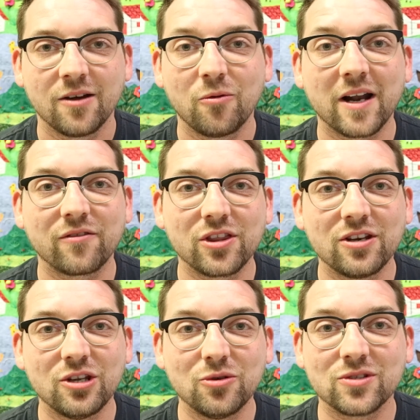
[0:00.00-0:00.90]
Whatever the
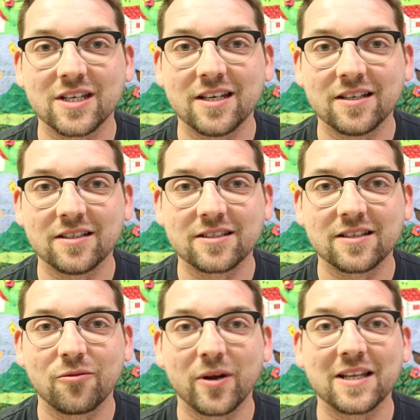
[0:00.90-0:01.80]
news is,
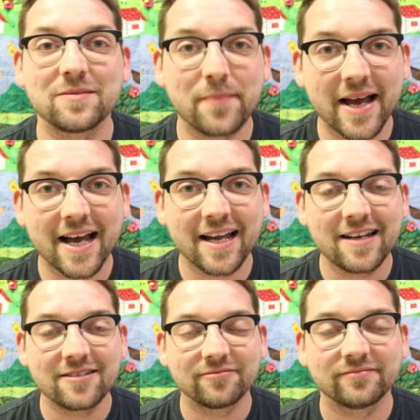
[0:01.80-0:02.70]
when it's
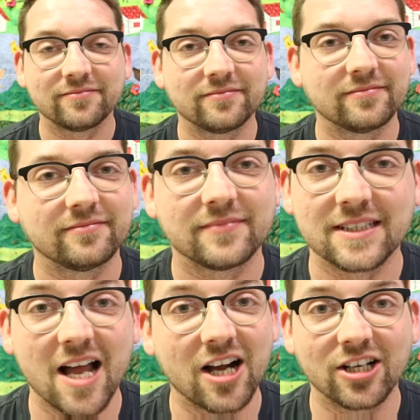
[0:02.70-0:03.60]
bad, it's not